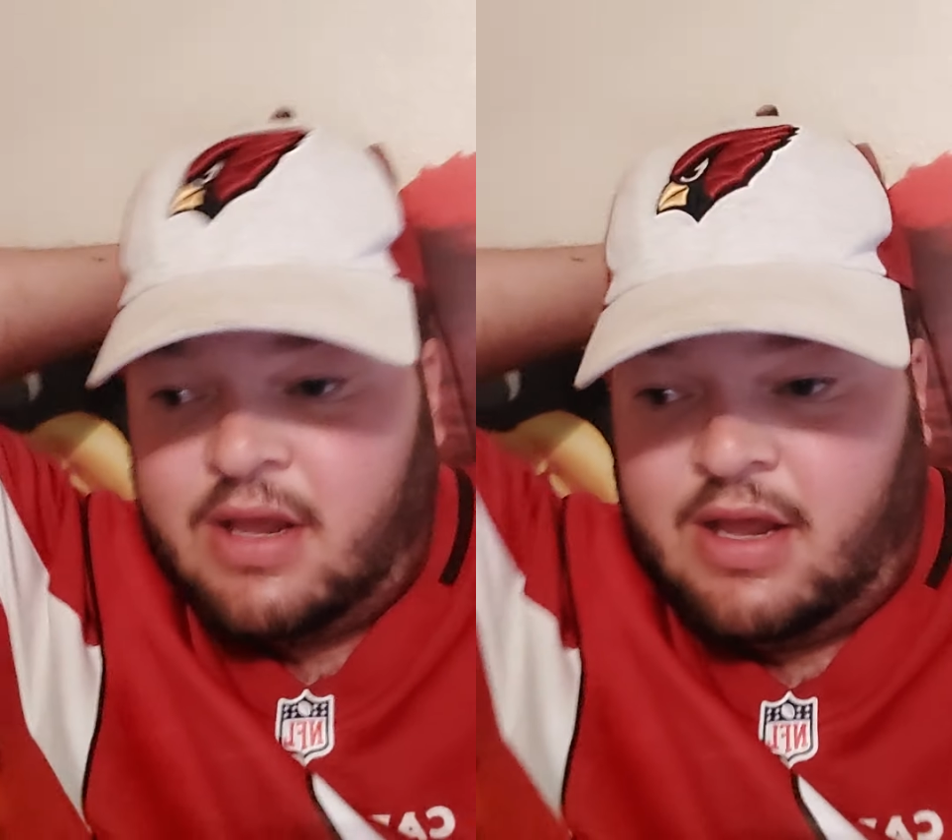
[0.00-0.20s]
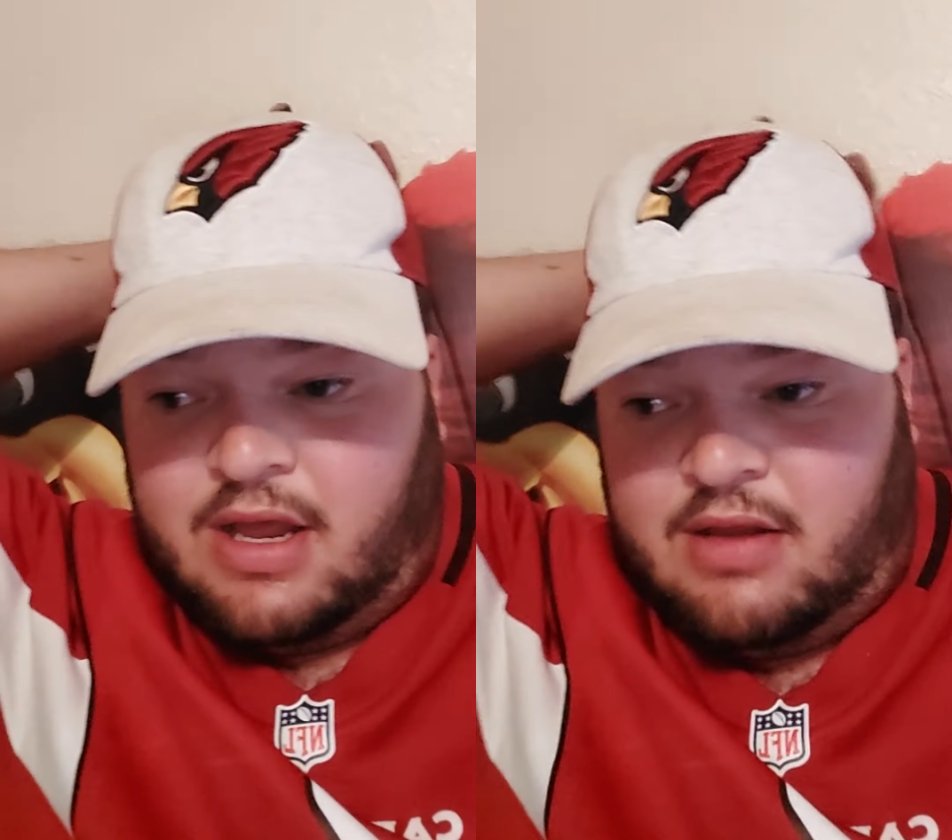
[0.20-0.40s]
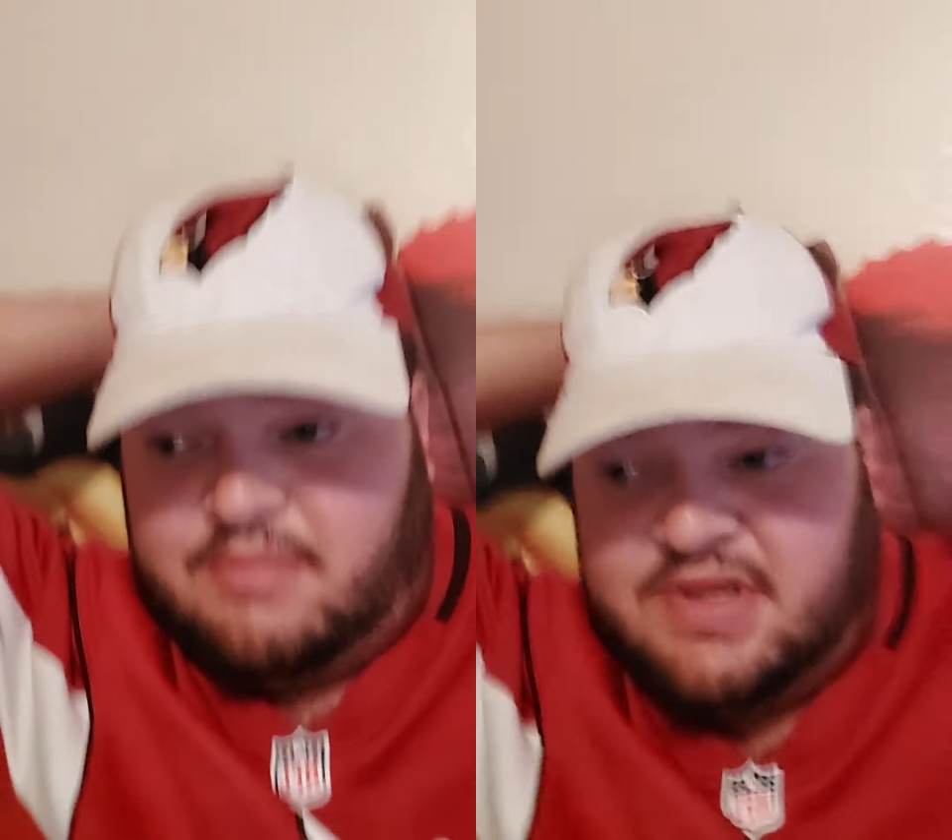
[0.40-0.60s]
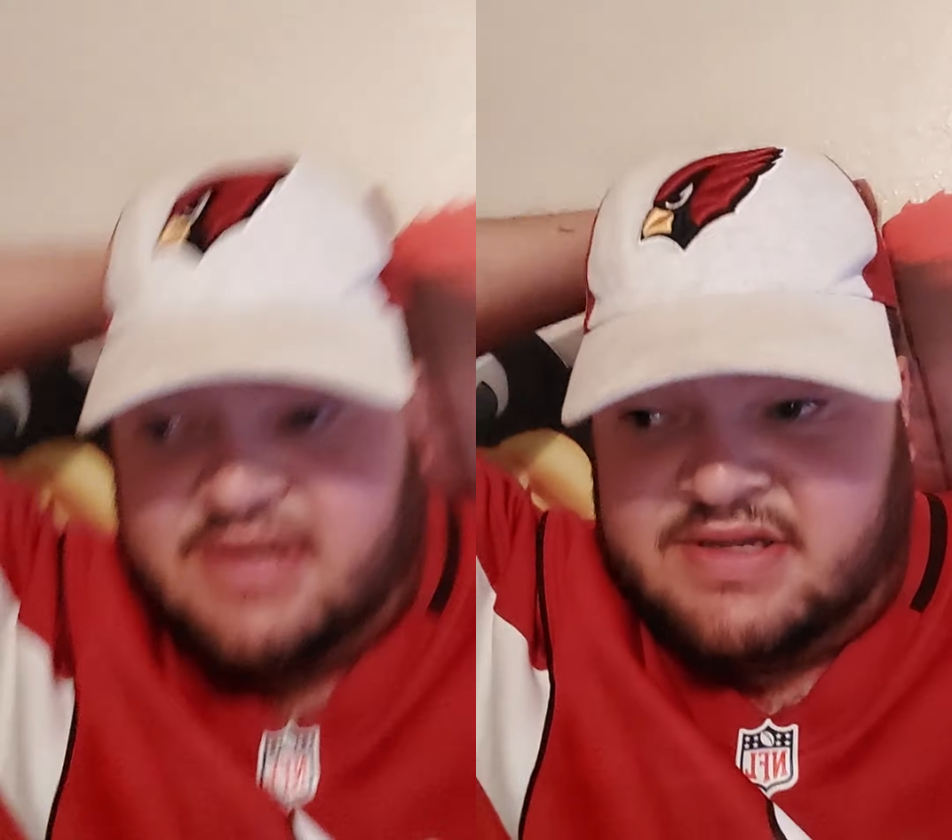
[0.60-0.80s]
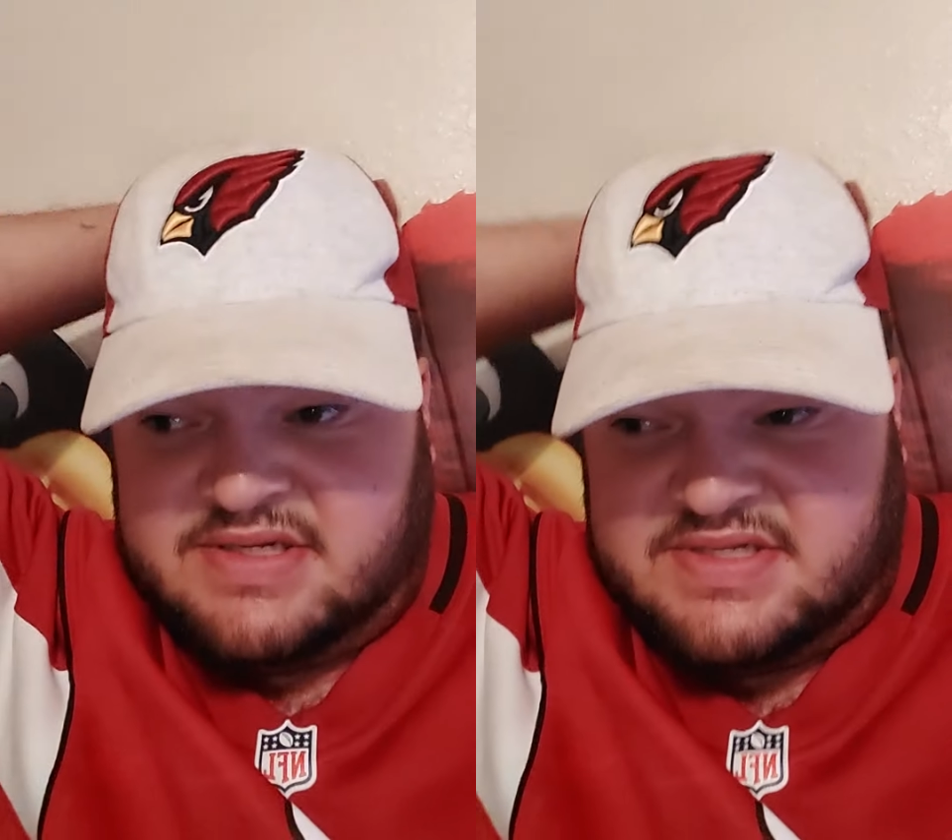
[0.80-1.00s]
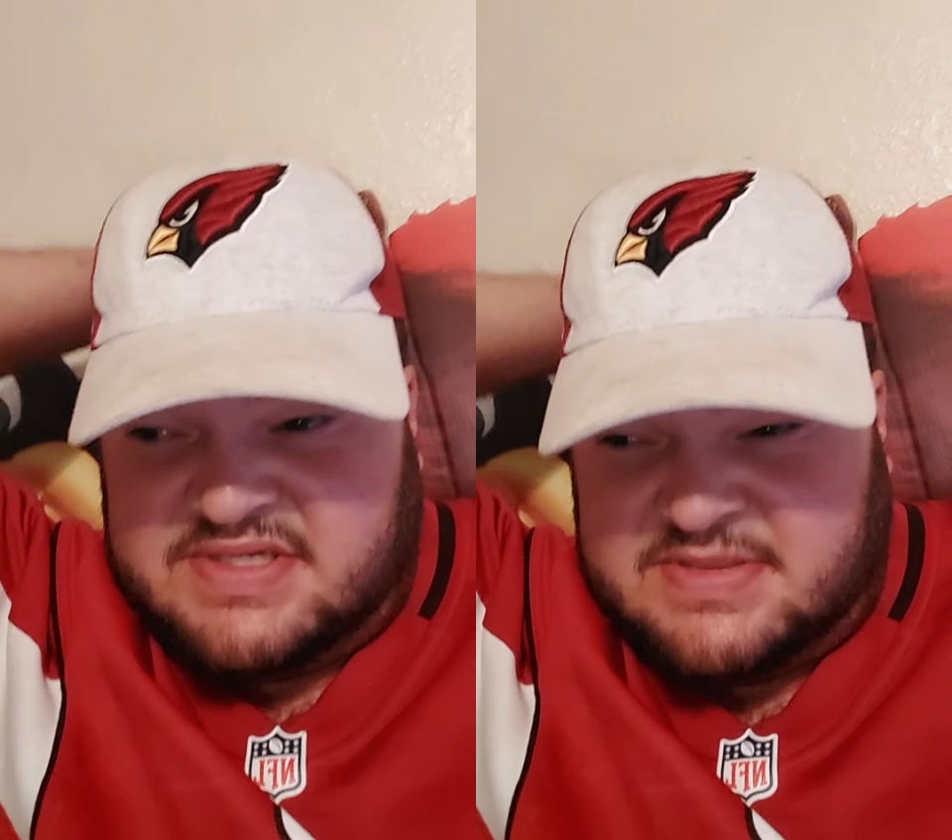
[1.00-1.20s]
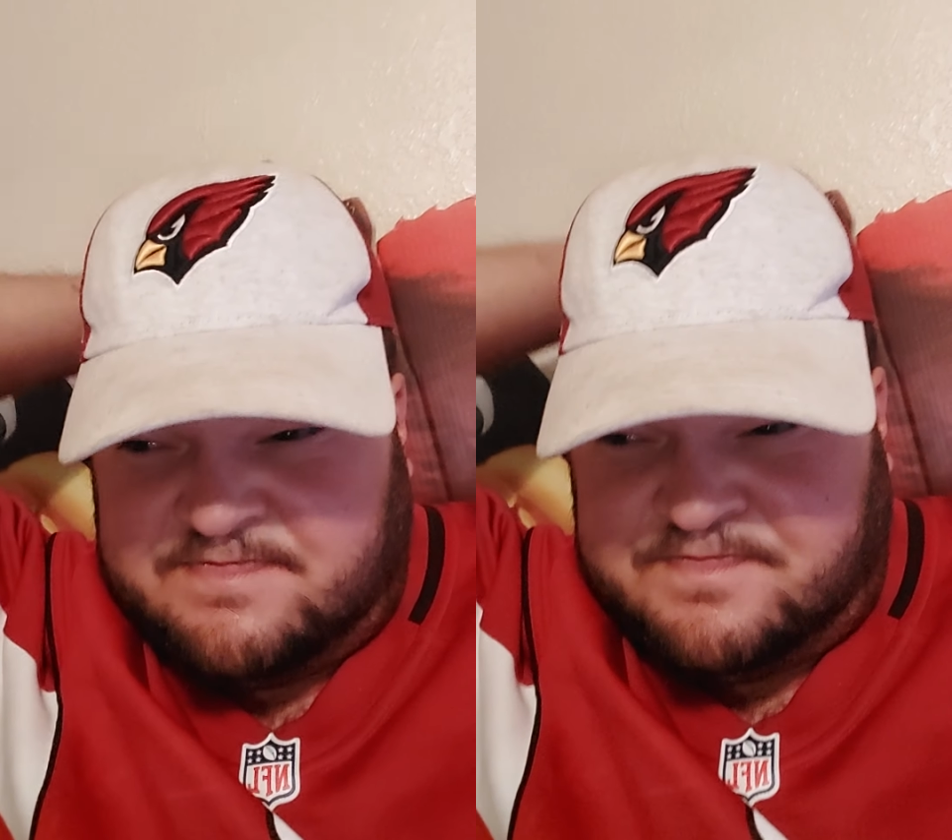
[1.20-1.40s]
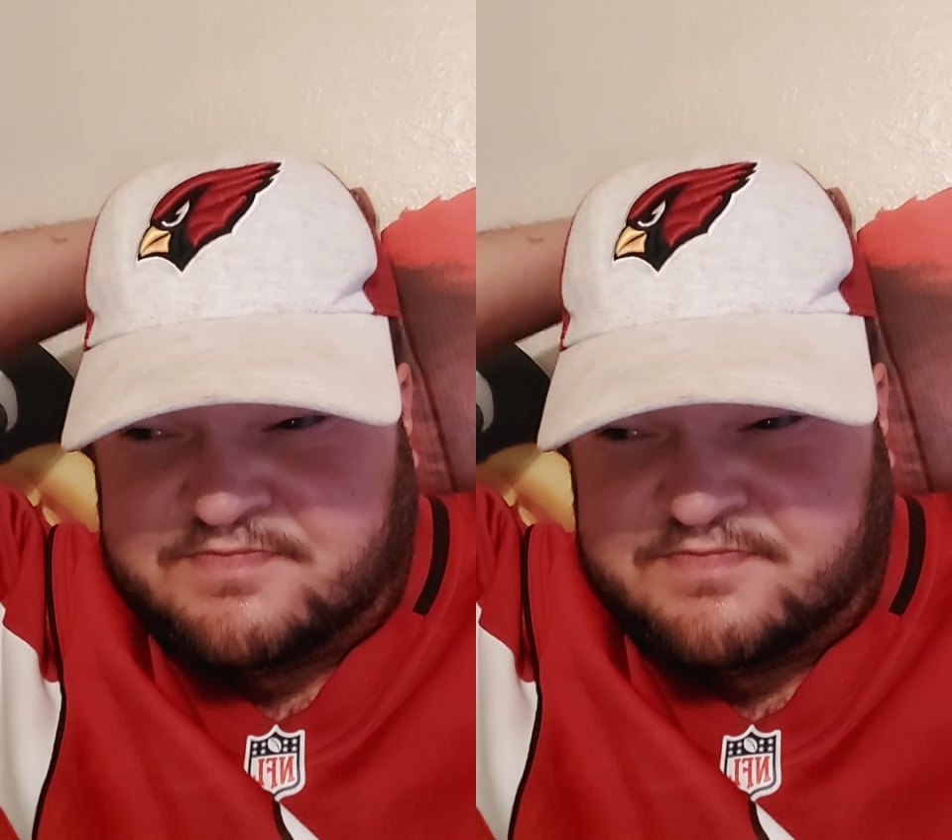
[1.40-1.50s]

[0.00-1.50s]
Because